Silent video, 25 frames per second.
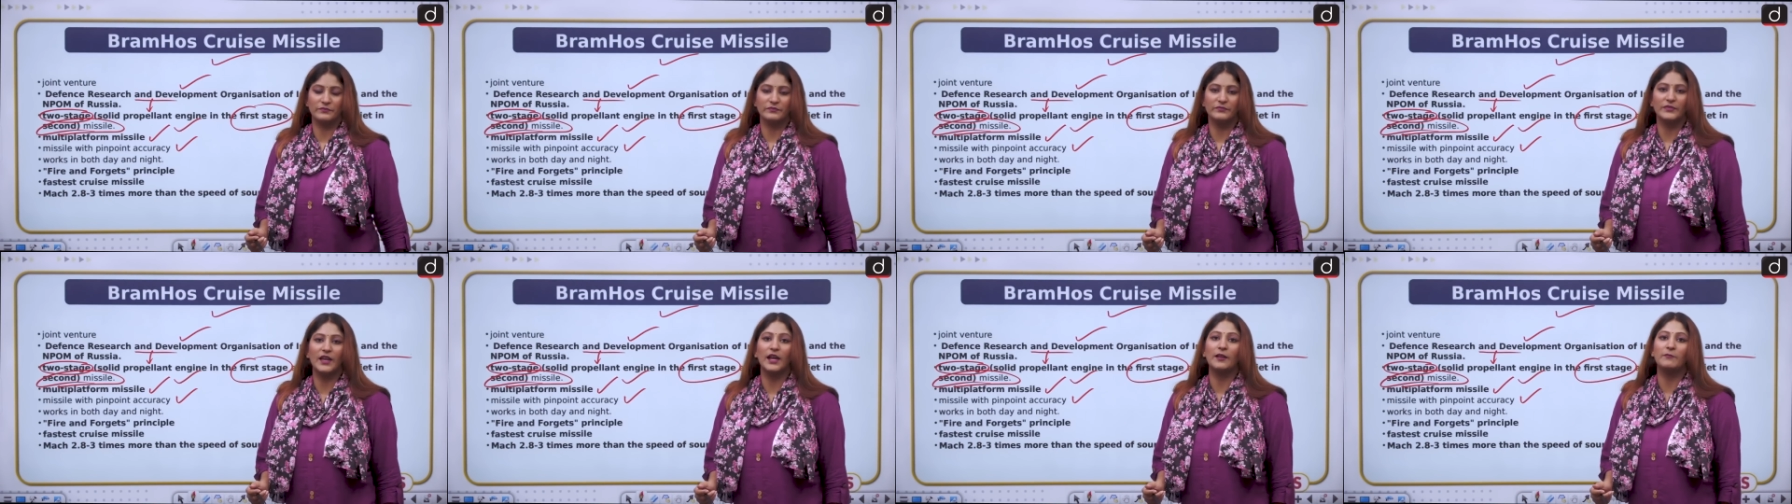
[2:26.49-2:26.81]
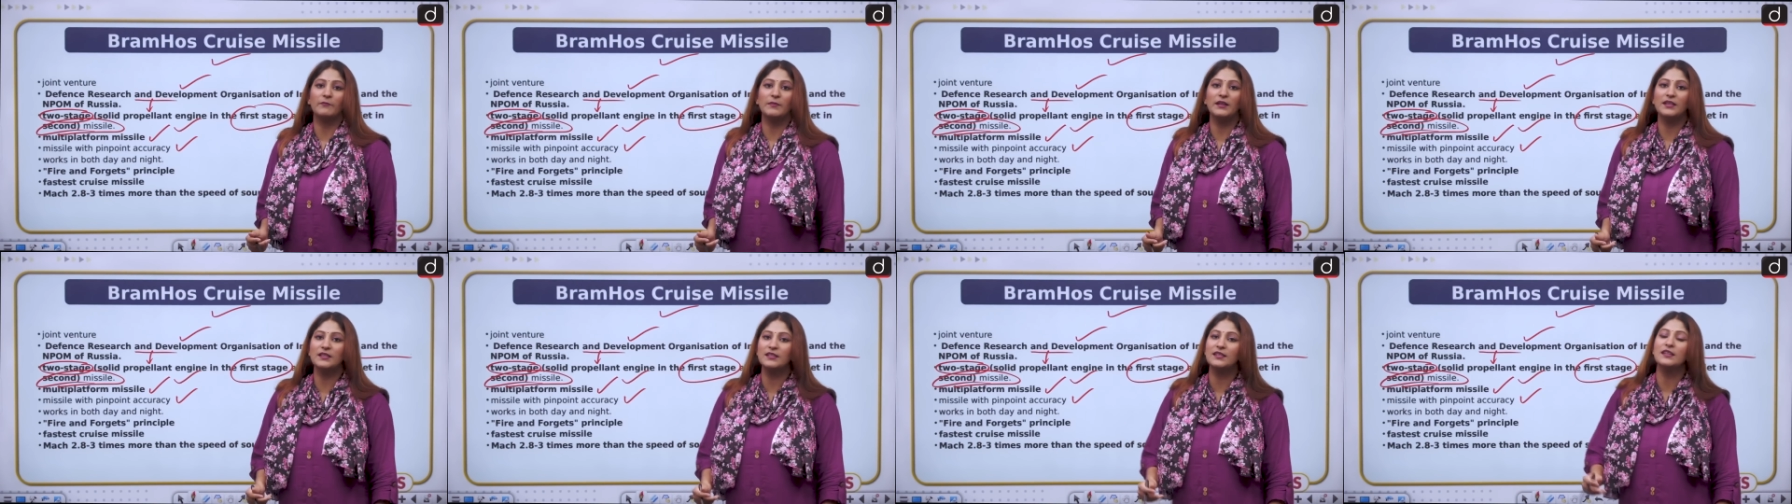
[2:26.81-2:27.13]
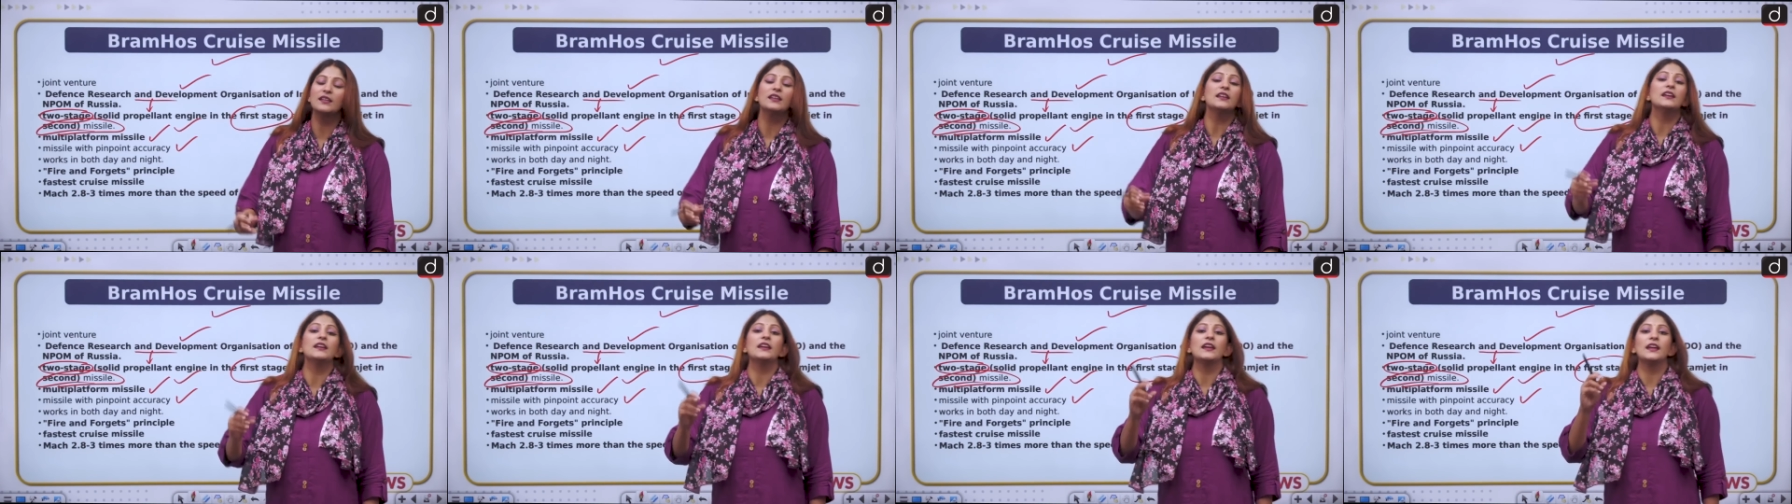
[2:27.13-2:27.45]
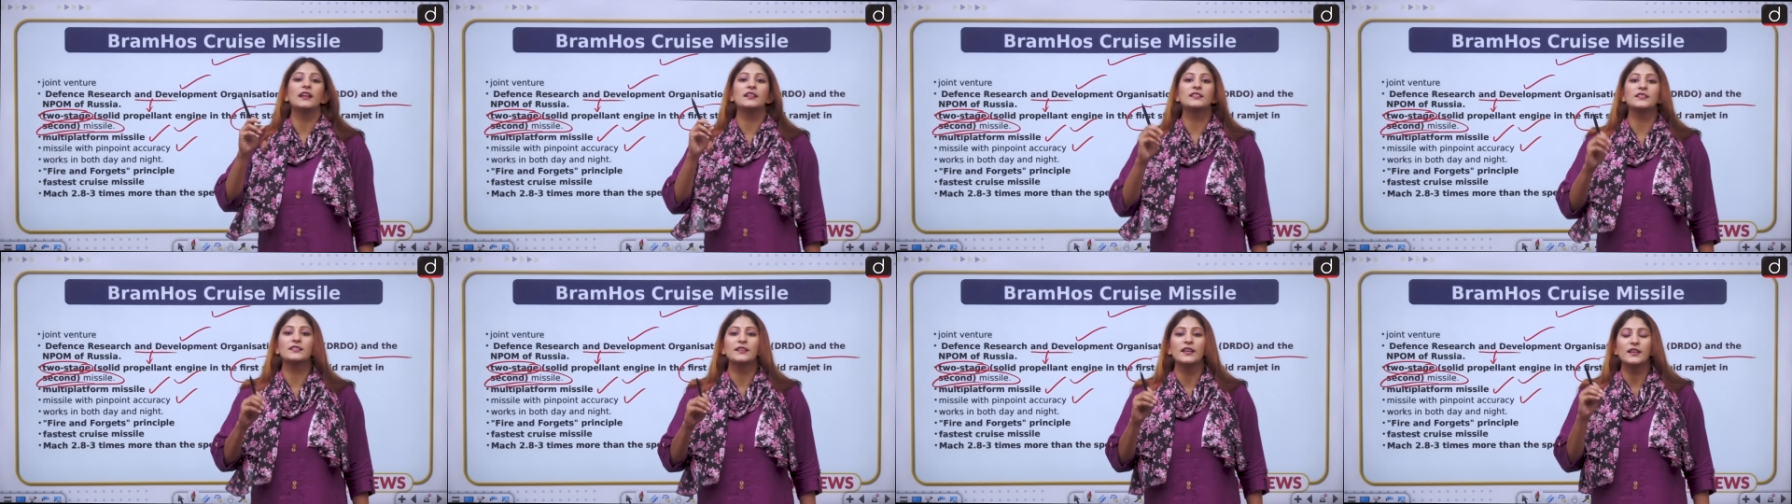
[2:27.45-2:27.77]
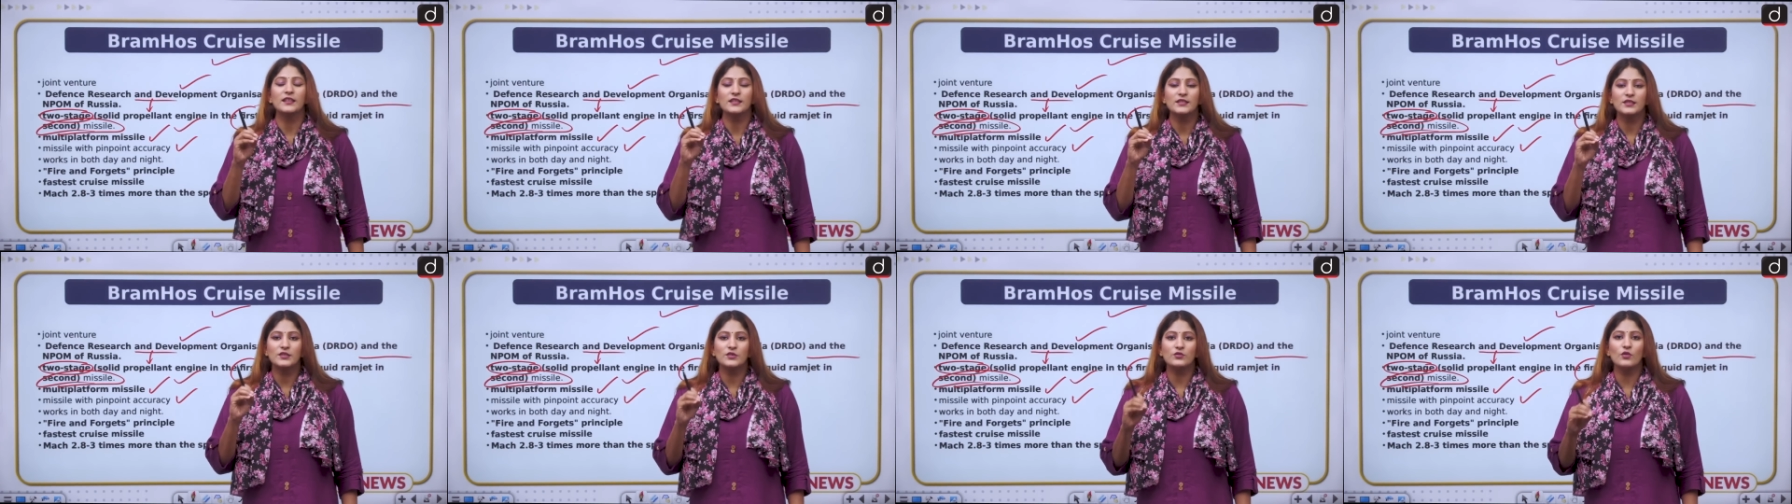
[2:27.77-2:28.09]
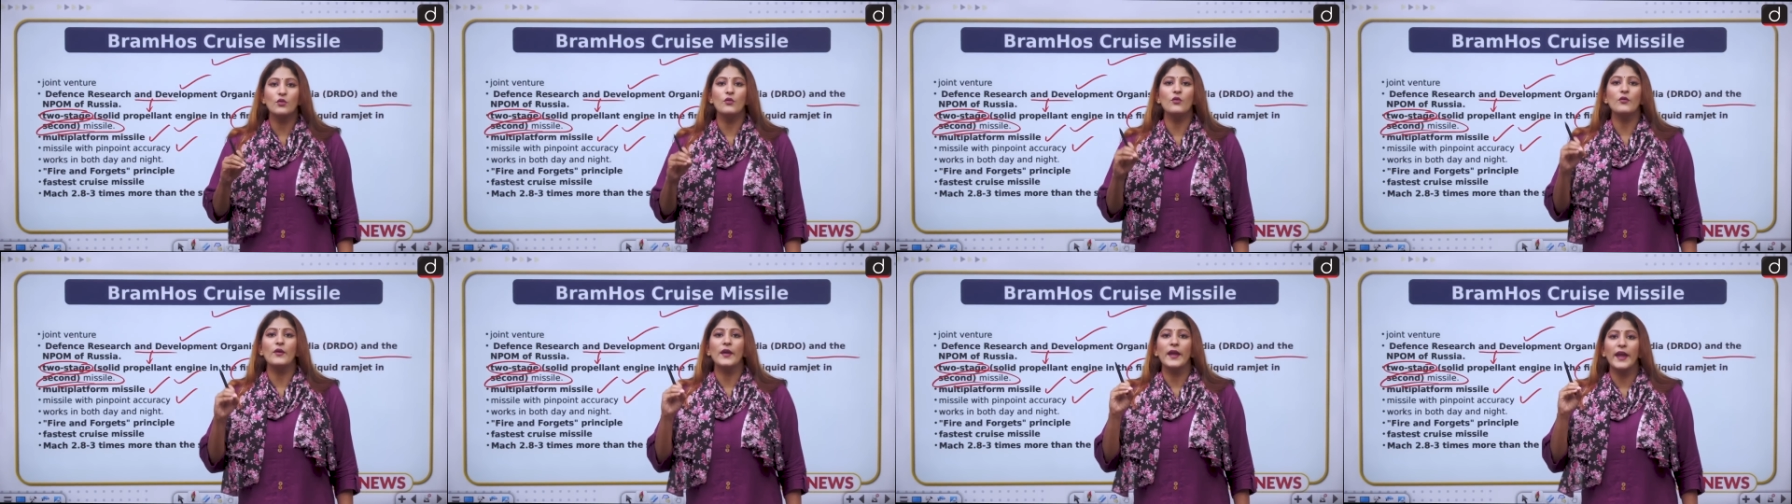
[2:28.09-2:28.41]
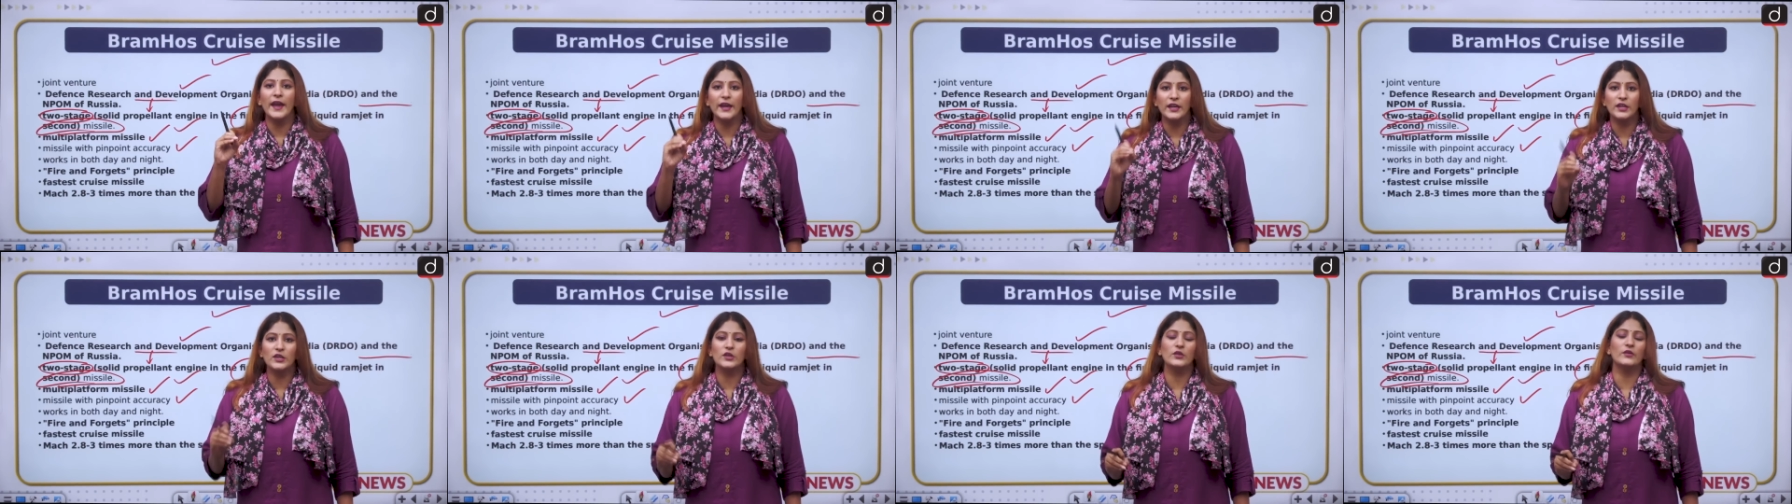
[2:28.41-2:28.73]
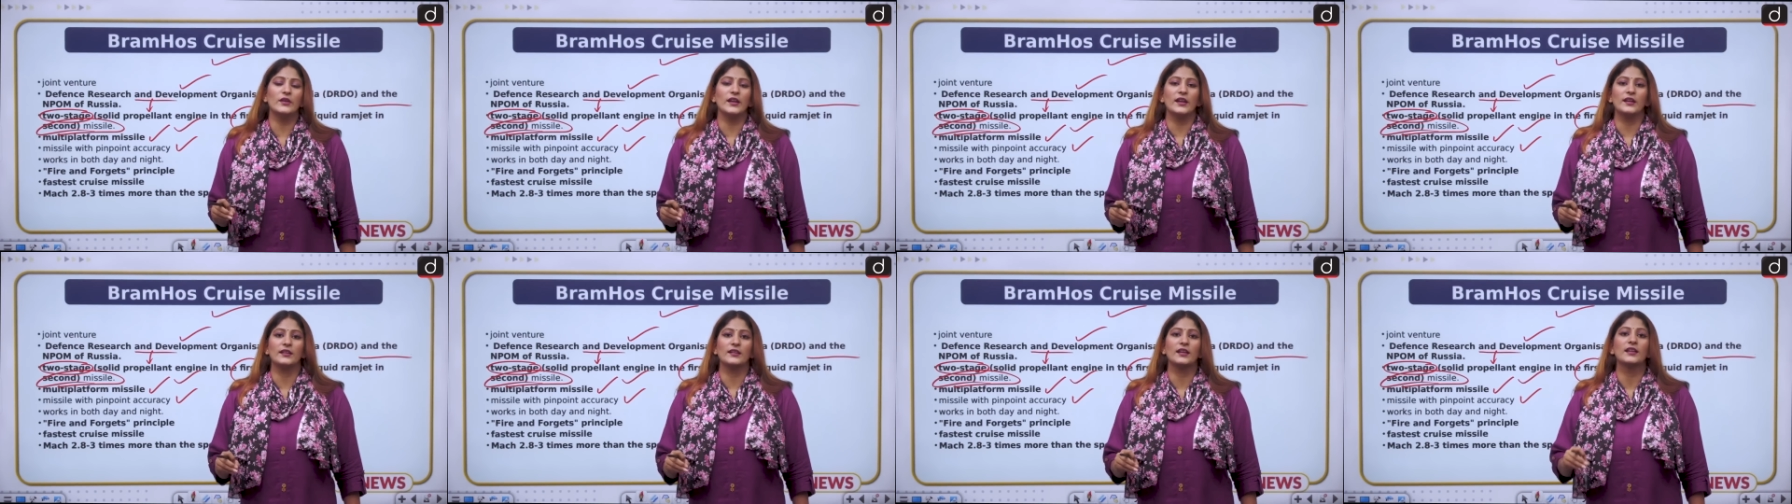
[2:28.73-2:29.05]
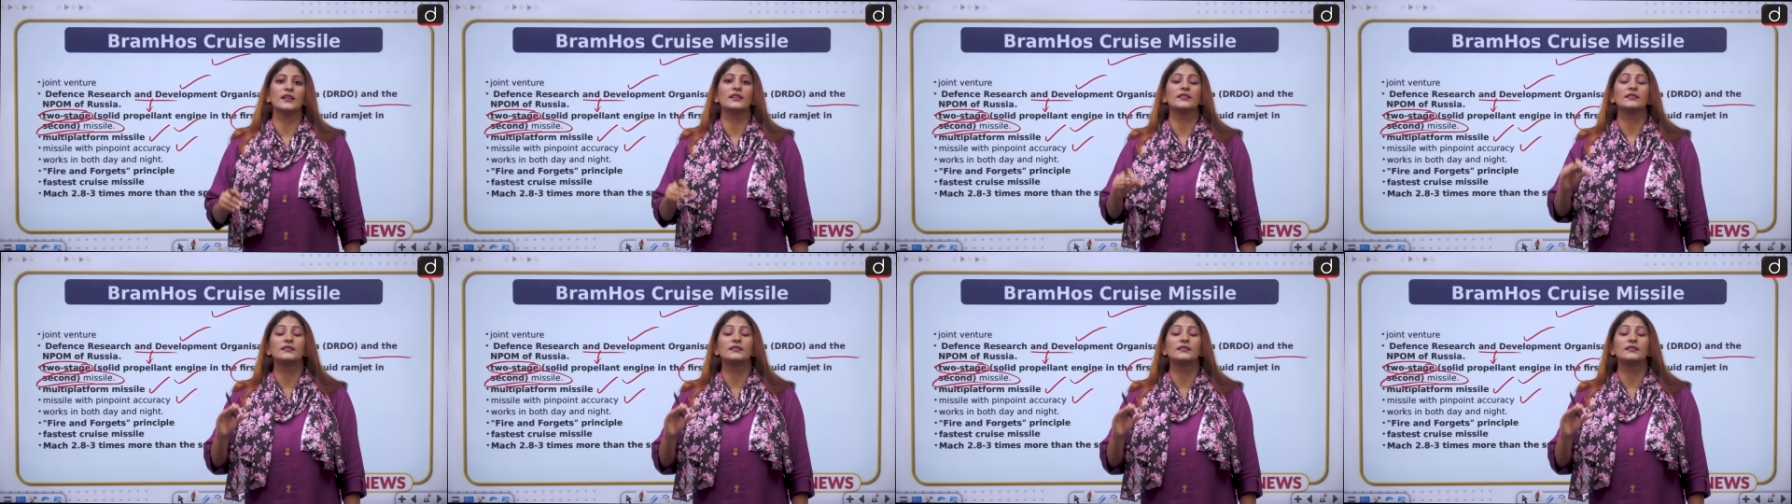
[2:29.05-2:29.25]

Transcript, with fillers: That means it's so accurate.